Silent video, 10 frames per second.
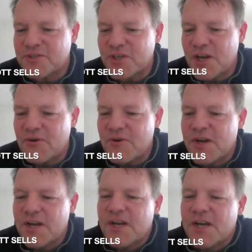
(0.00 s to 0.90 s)
So
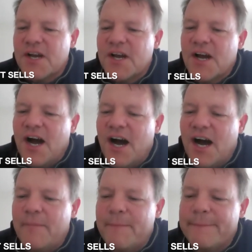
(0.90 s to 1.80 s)

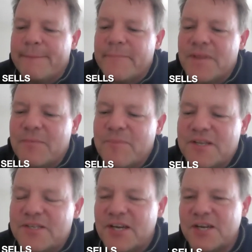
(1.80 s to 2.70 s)
let
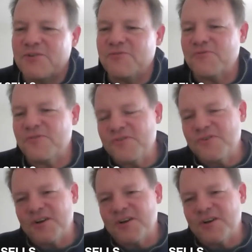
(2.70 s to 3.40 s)
me tell you